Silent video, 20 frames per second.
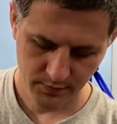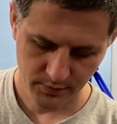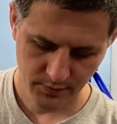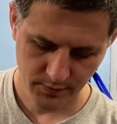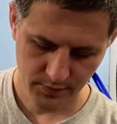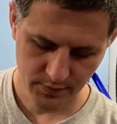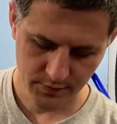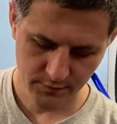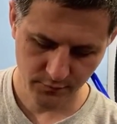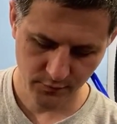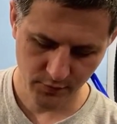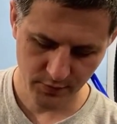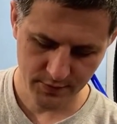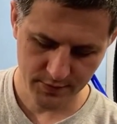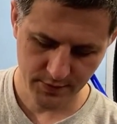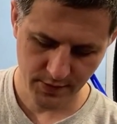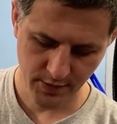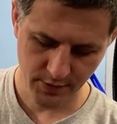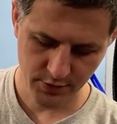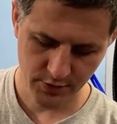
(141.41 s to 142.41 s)
this front
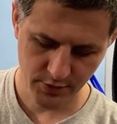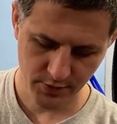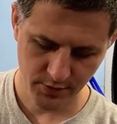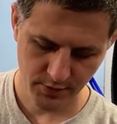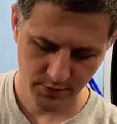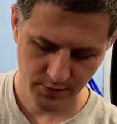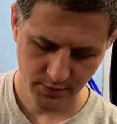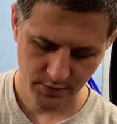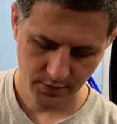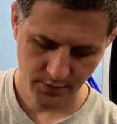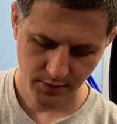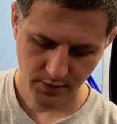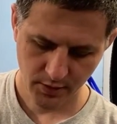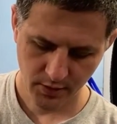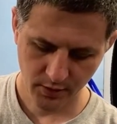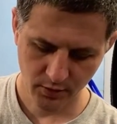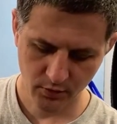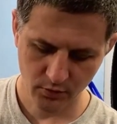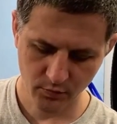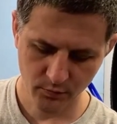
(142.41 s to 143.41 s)
section,
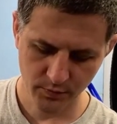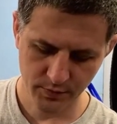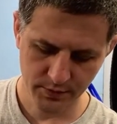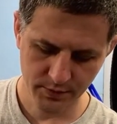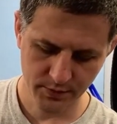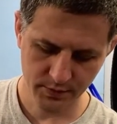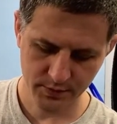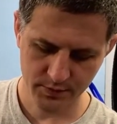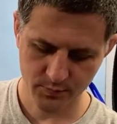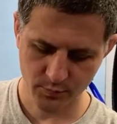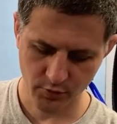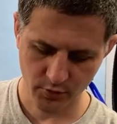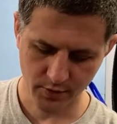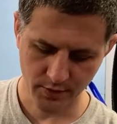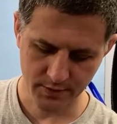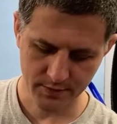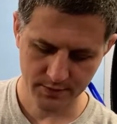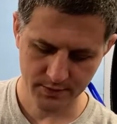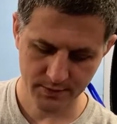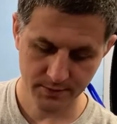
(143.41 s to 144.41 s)
along with the
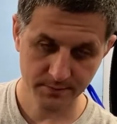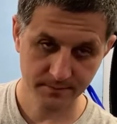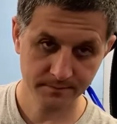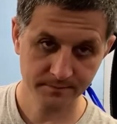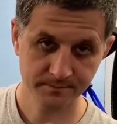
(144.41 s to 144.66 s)
sprockets.